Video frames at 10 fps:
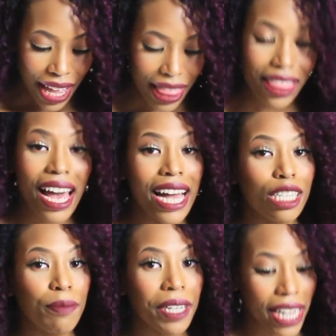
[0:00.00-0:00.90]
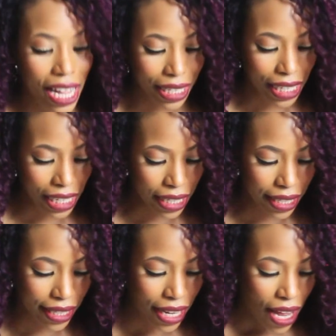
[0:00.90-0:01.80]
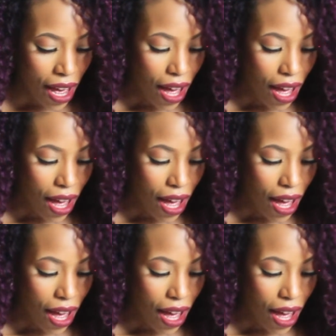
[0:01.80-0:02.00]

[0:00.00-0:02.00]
And last but not least,